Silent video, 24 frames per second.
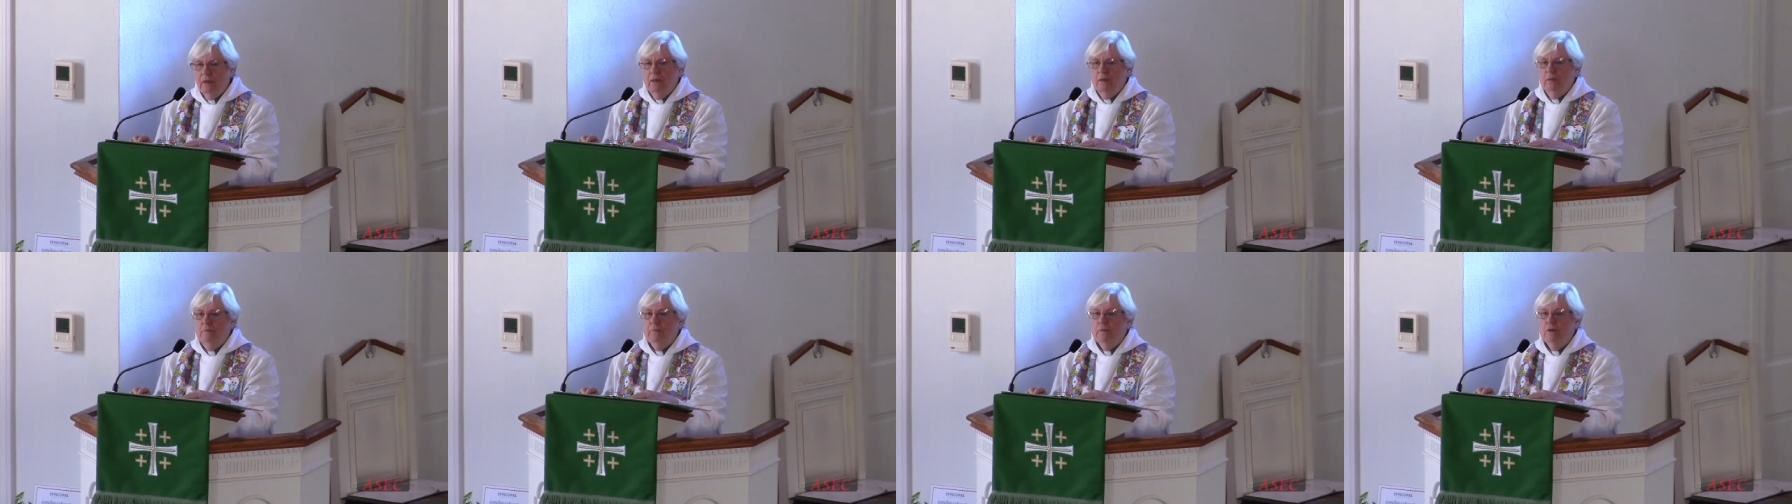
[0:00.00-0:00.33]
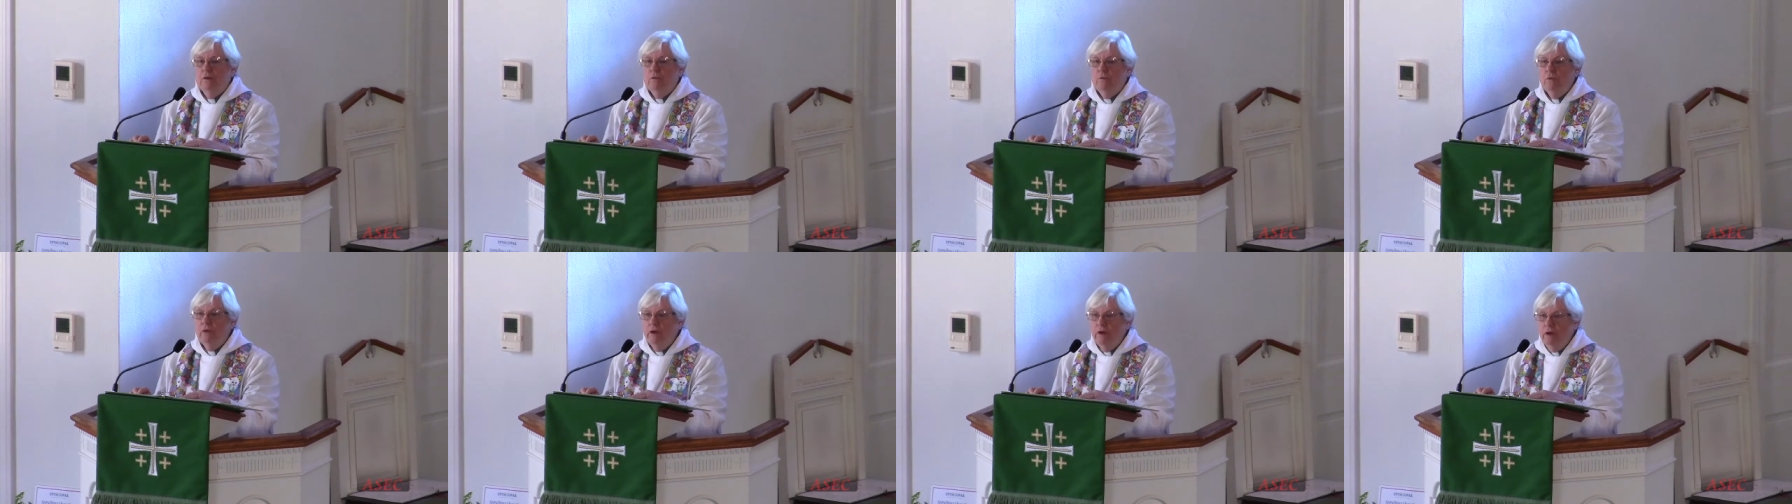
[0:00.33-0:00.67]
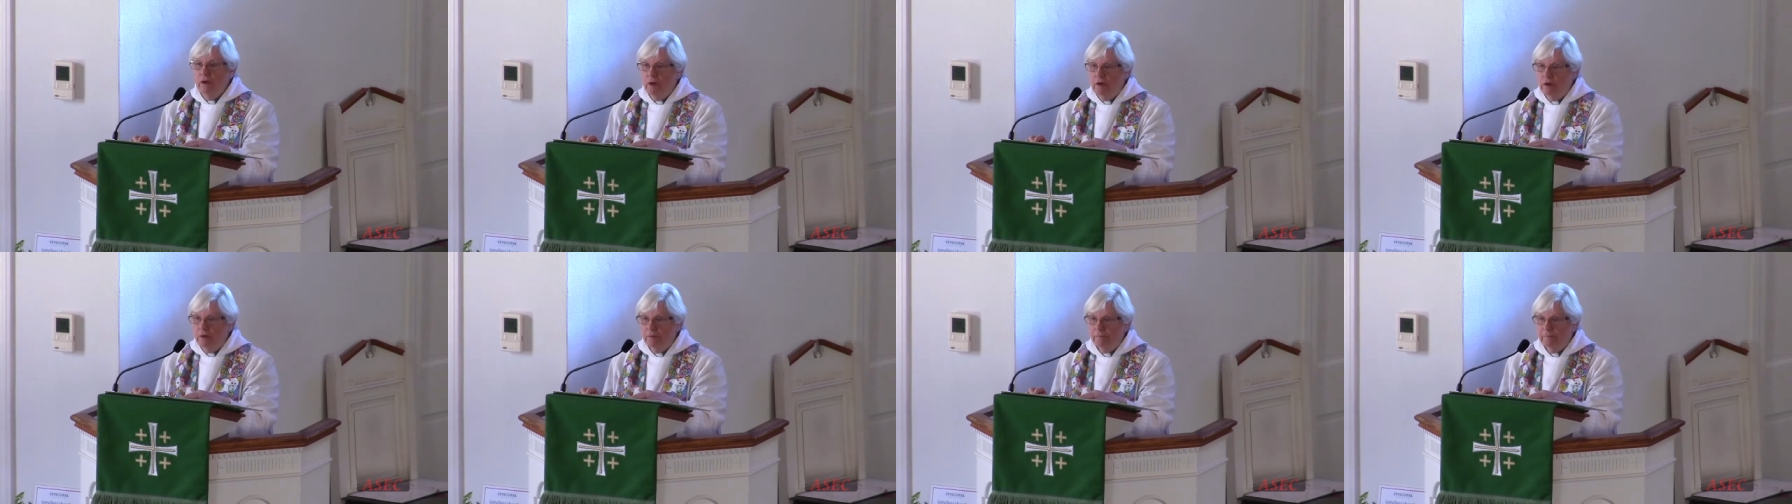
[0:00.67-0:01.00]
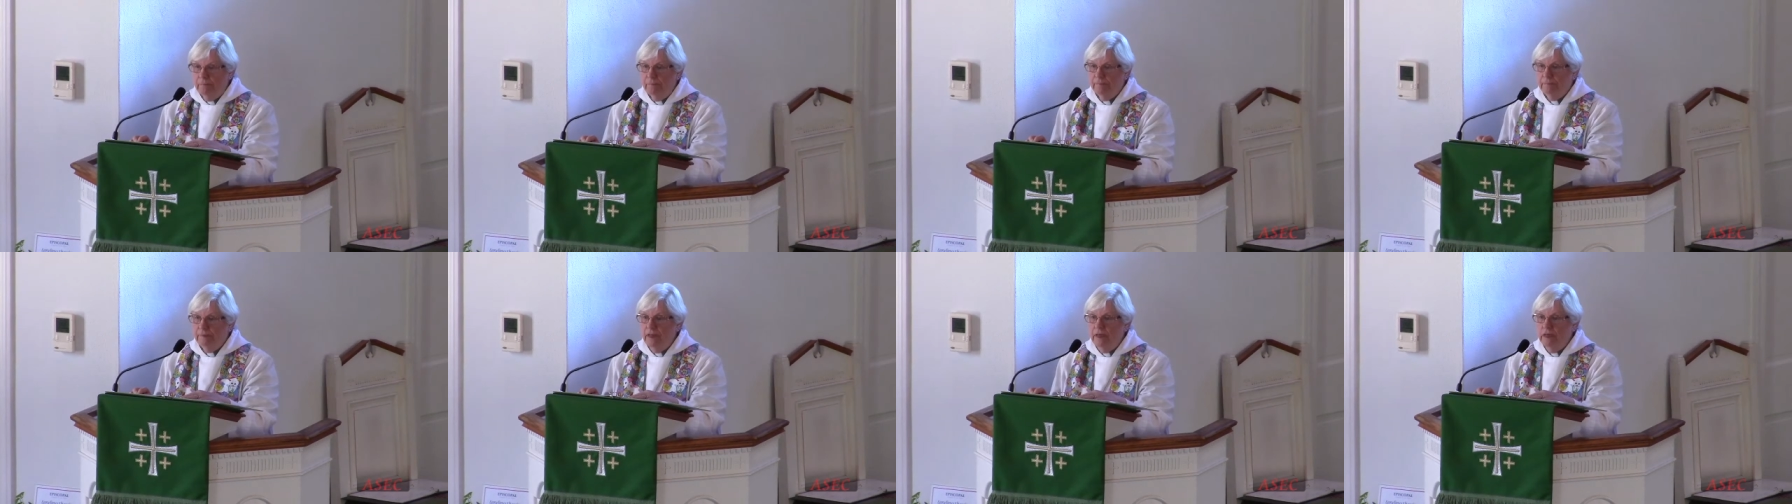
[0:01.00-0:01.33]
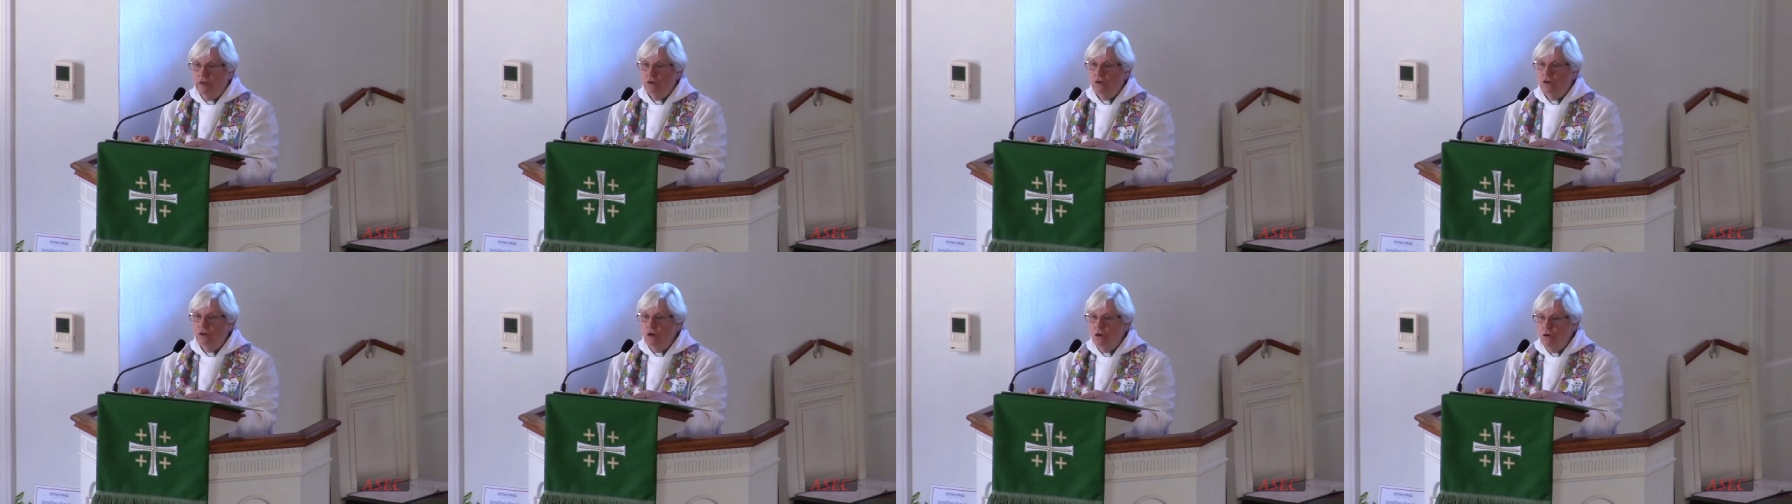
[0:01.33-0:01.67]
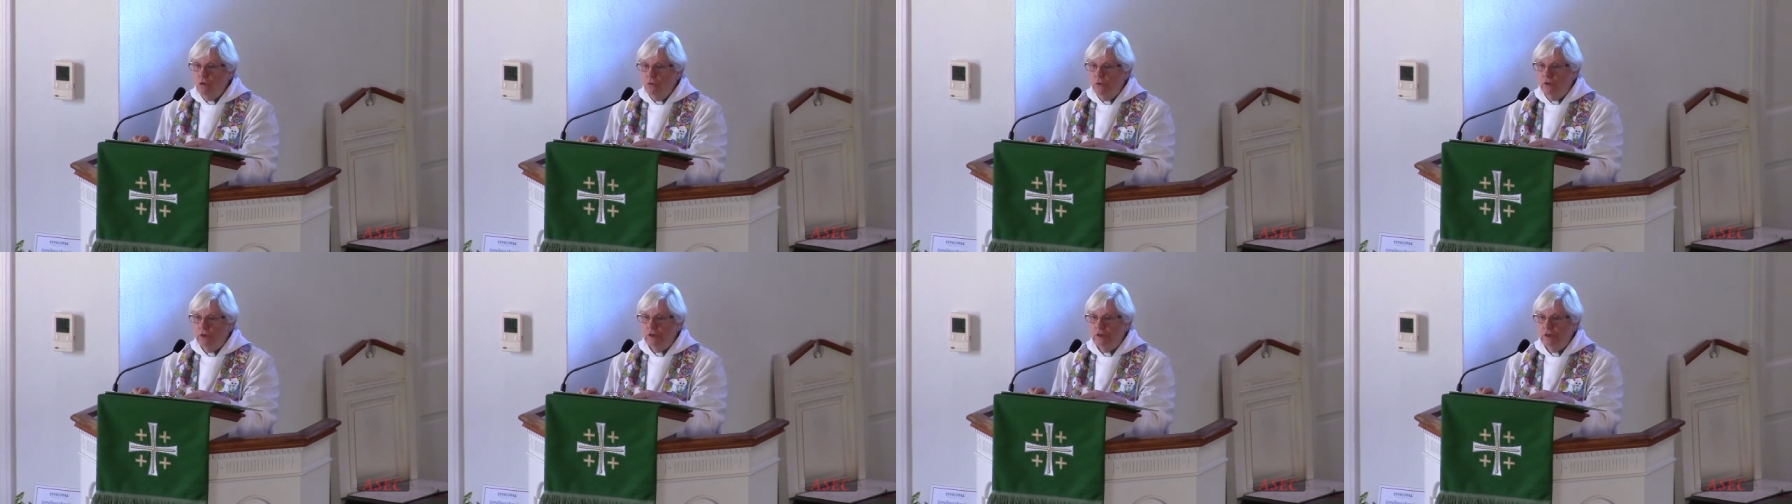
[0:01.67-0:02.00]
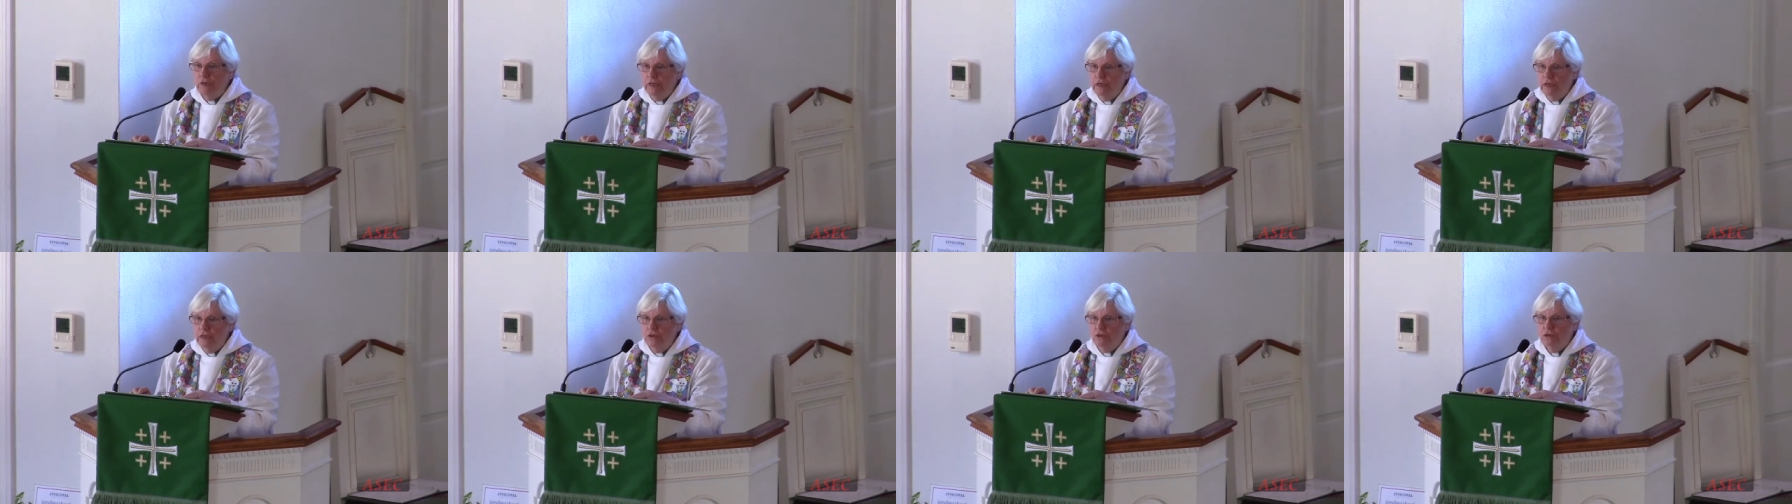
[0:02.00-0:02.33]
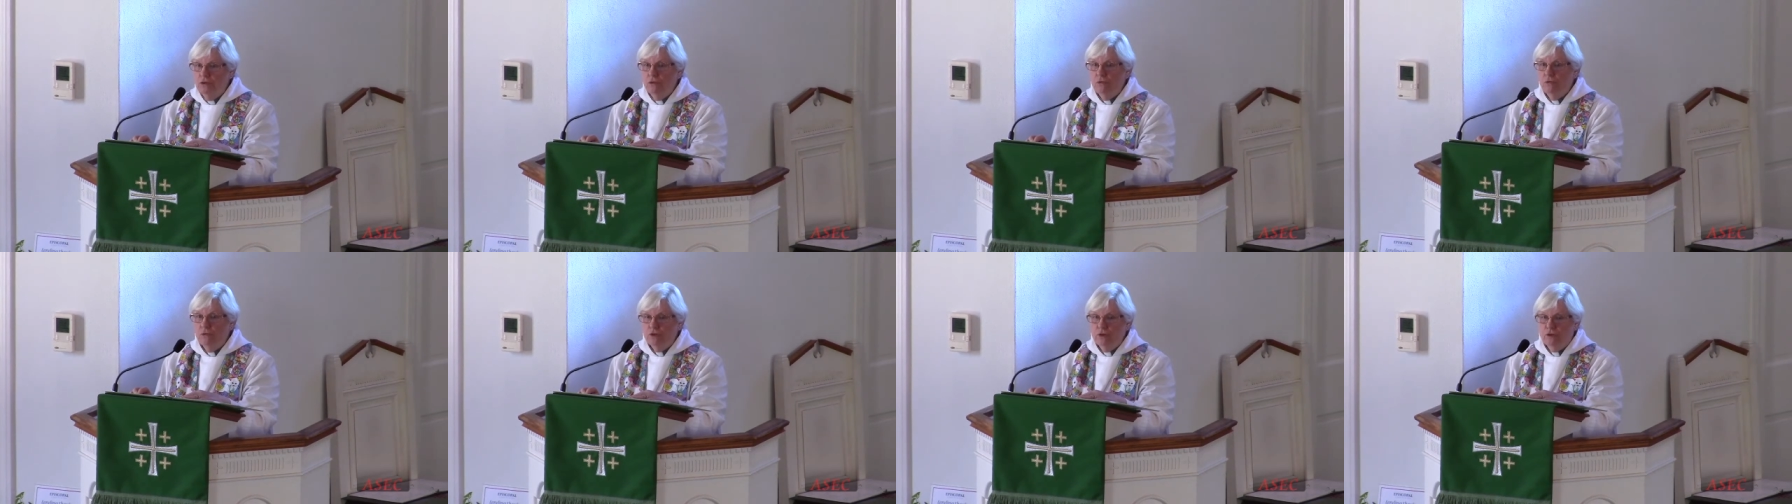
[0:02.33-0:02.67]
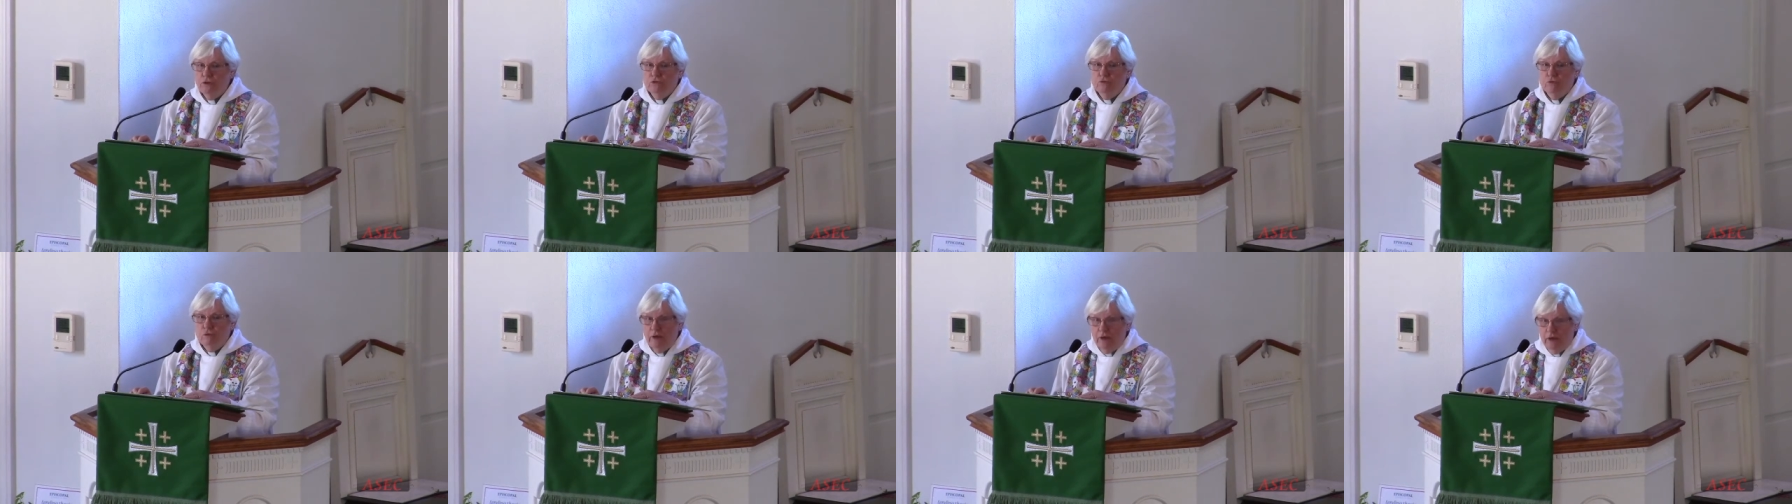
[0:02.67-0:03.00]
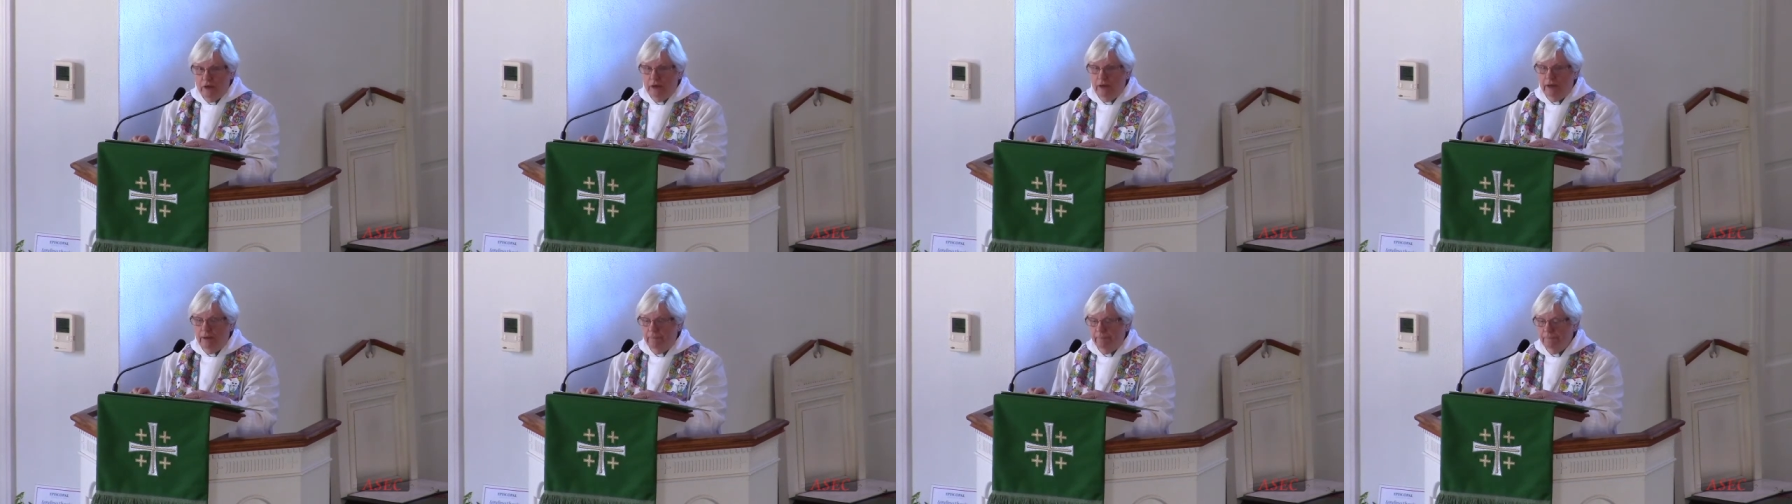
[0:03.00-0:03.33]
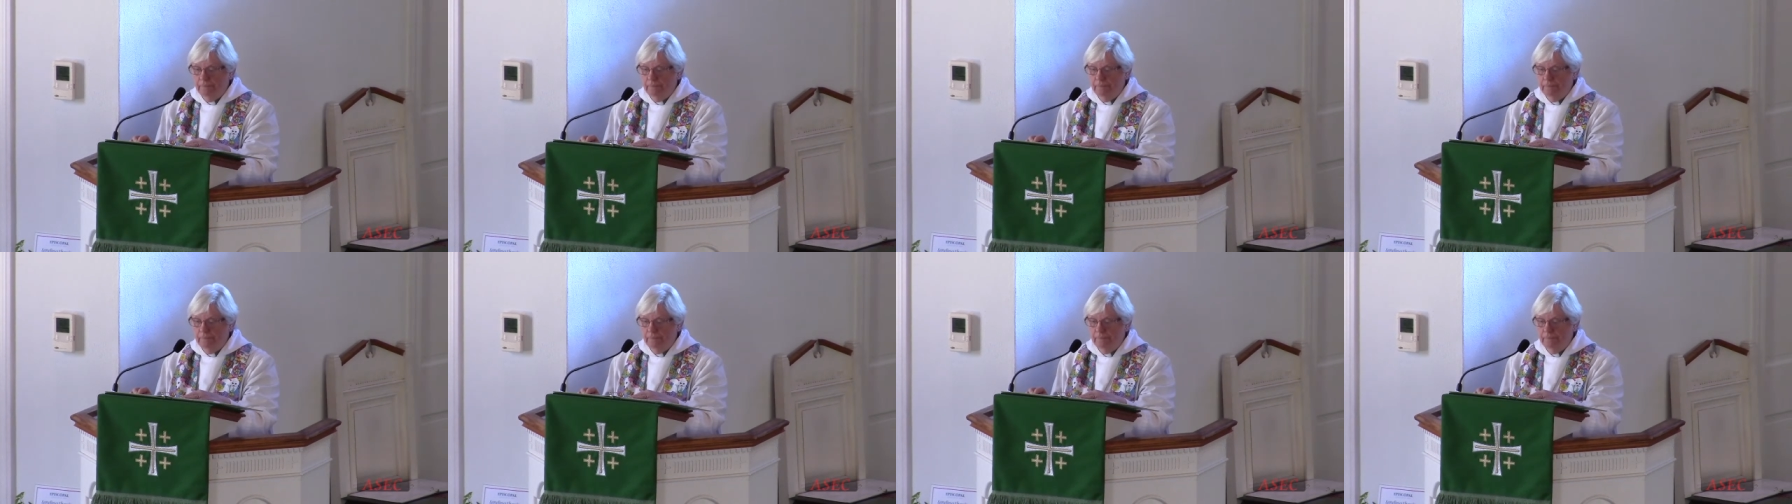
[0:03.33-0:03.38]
Beware that no one leads you astray.